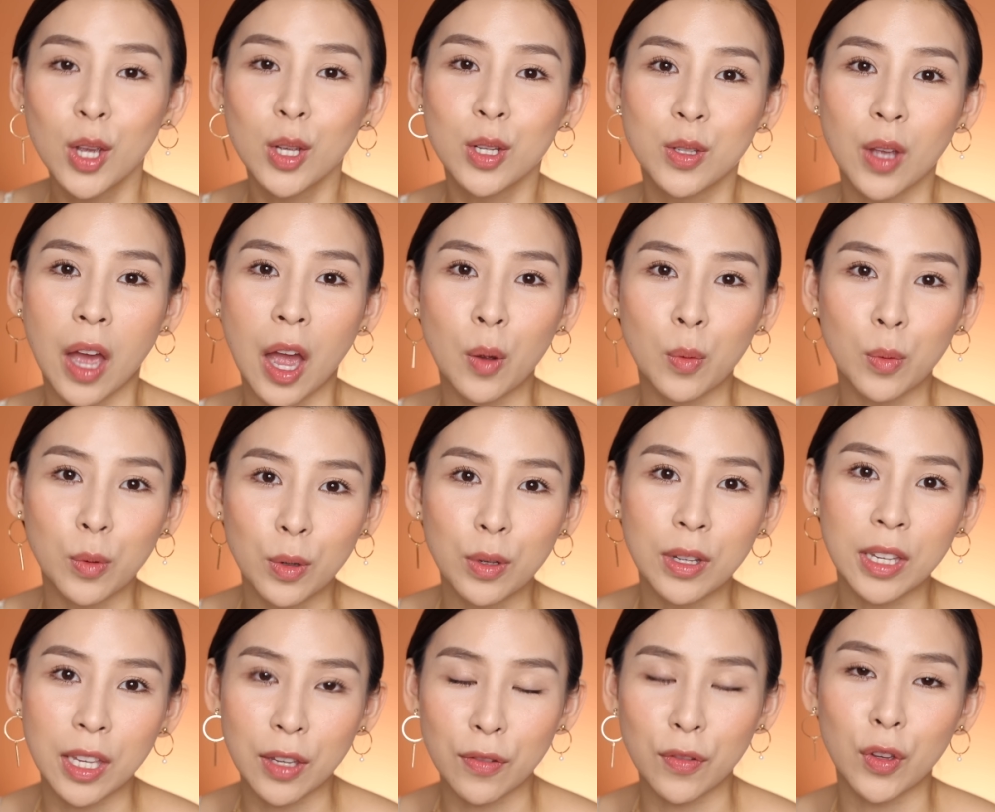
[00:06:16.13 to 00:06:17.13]
So I will
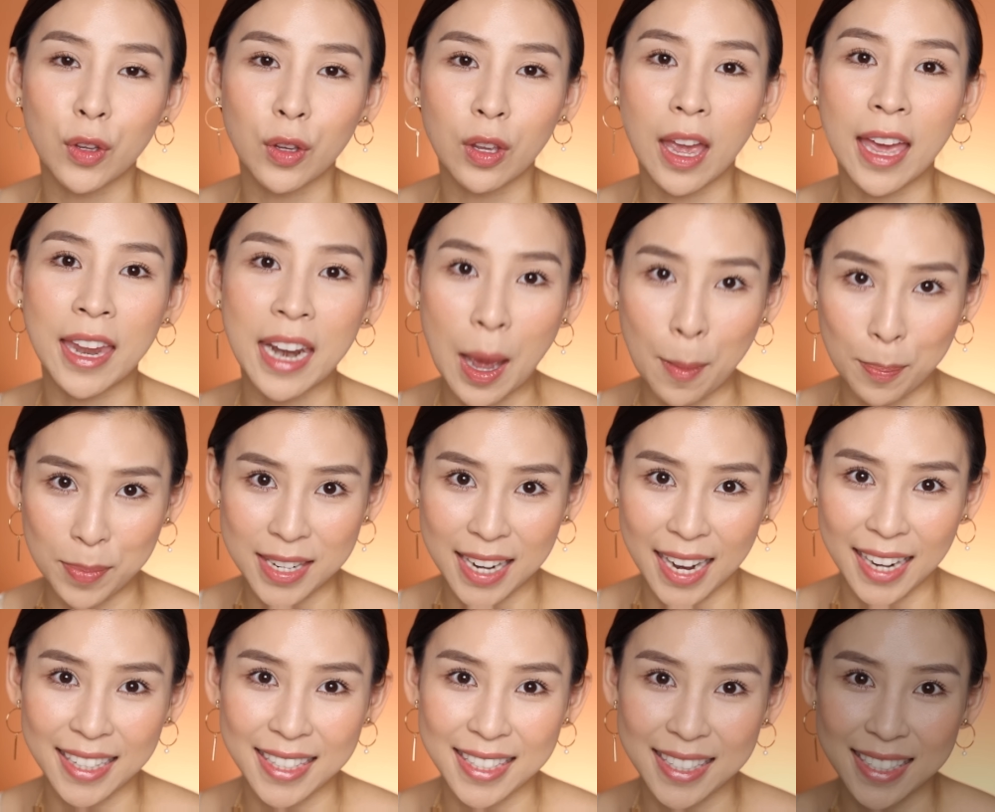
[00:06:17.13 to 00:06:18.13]
give you an
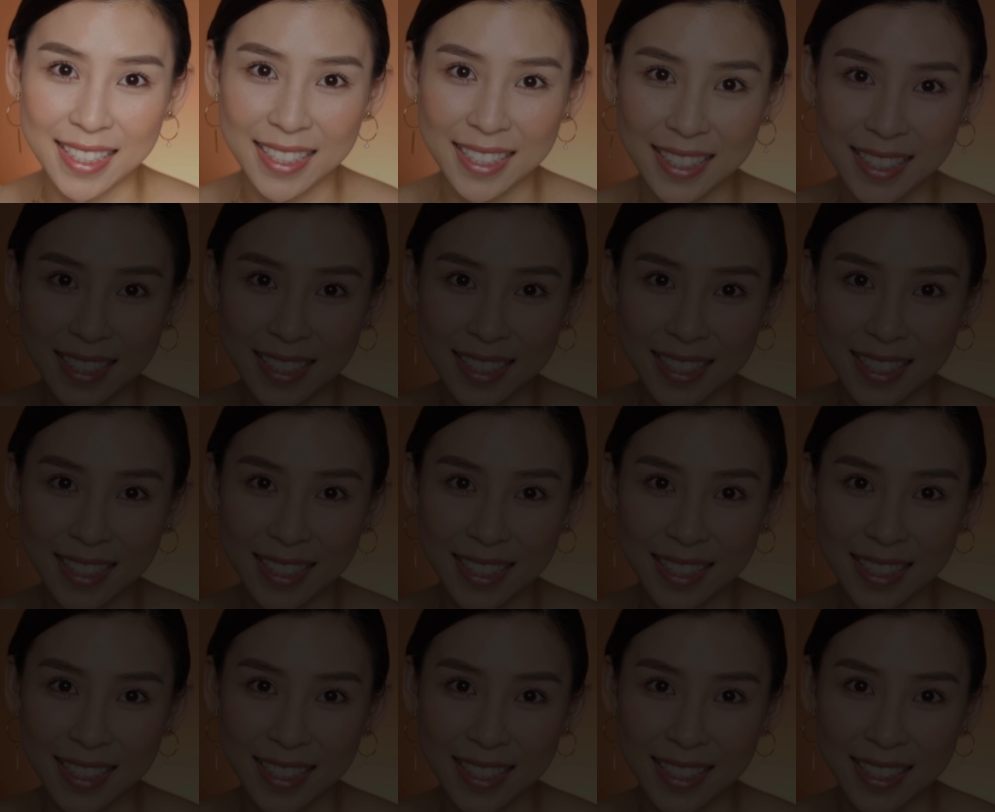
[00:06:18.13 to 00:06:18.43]
update.